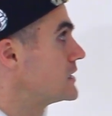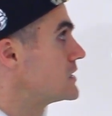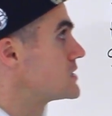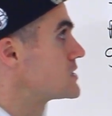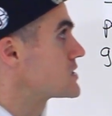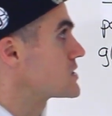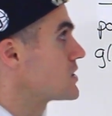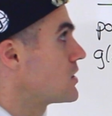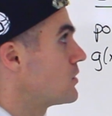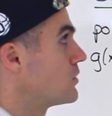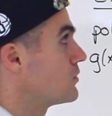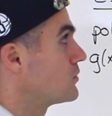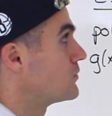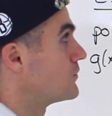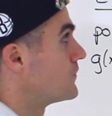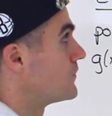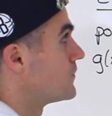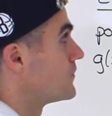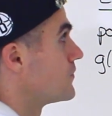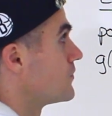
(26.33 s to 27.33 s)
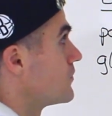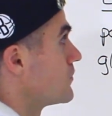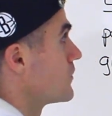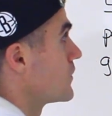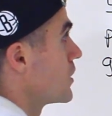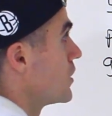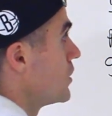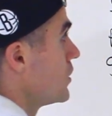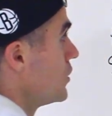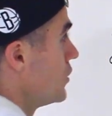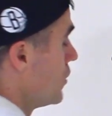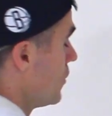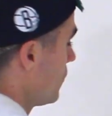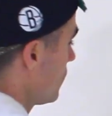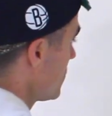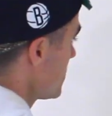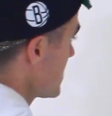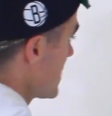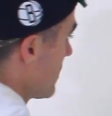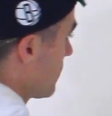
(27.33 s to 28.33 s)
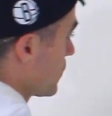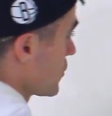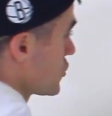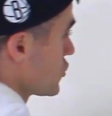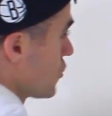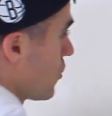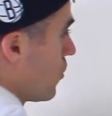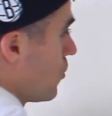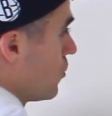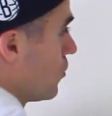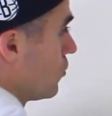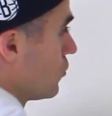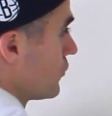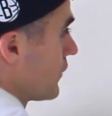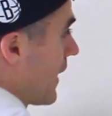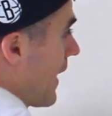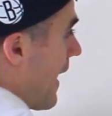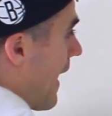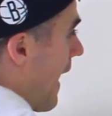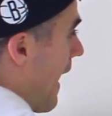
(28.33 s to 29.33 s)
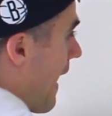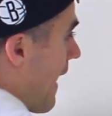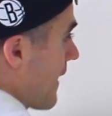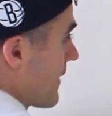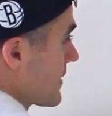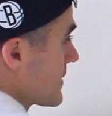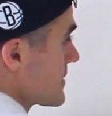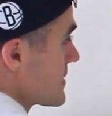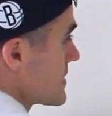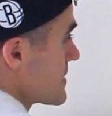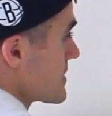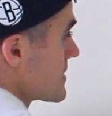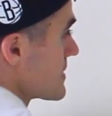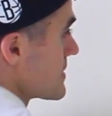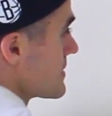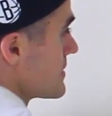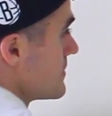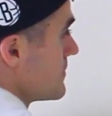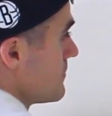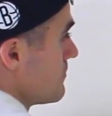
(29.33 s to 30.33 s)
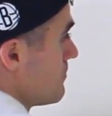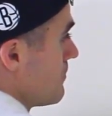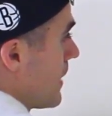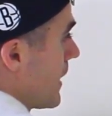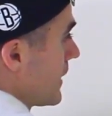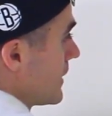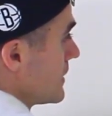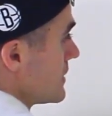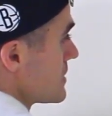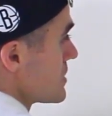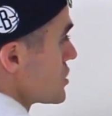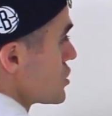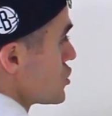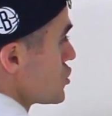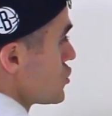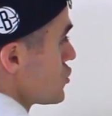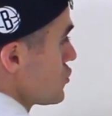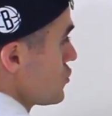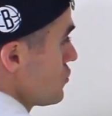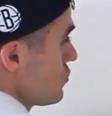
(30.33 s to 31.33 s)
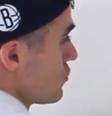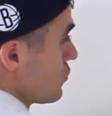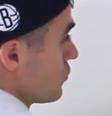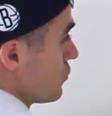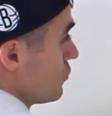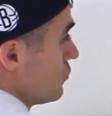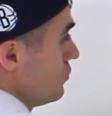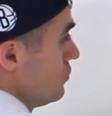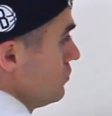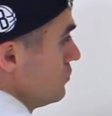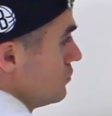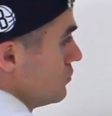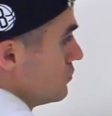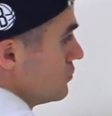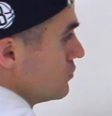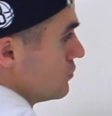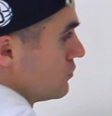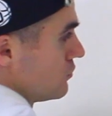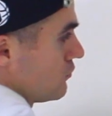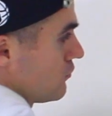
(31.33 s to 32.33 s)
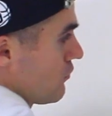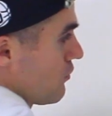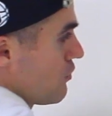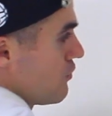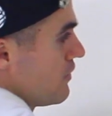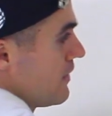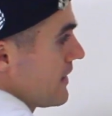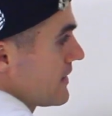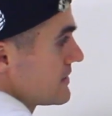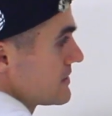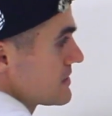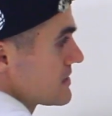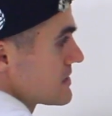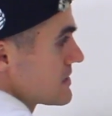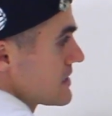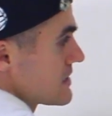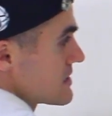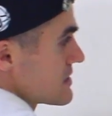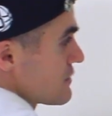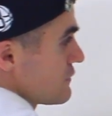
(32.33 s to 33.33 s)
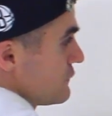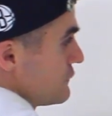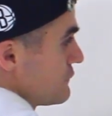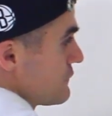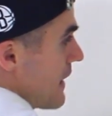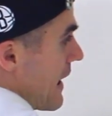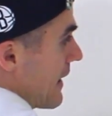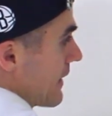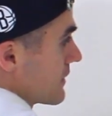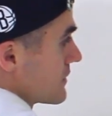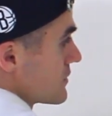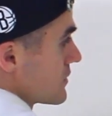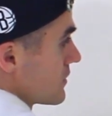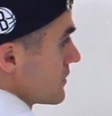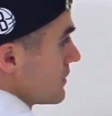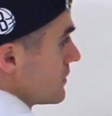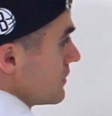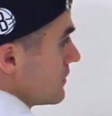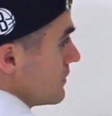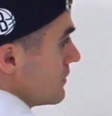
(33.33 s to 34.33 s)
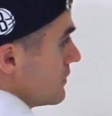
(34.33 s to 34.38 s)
So notice that we're told x minus 2, this is a factor